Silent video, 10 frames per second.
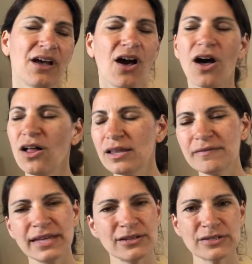All of
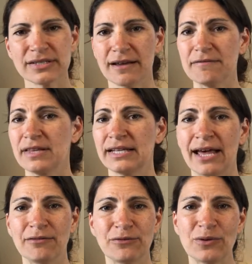the other stuff, the
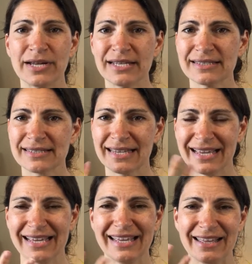loud voice,
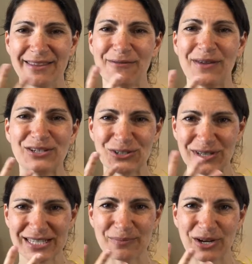the facial
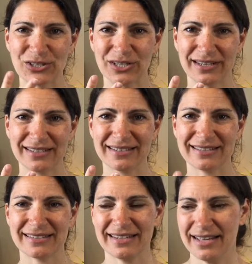
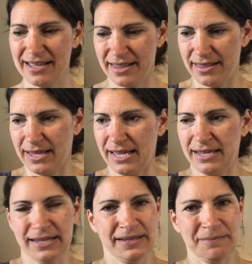expressions, the
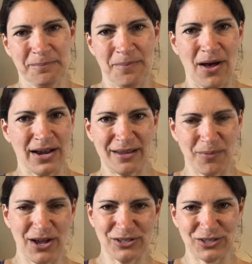body
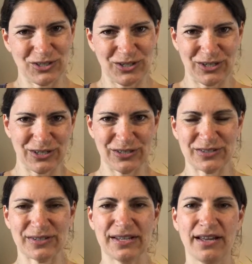
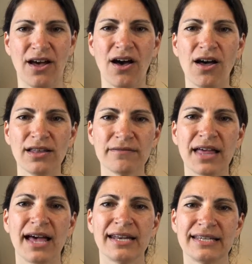postures, all of
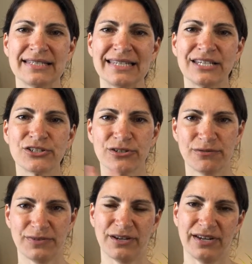that is
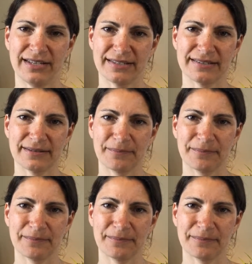interference.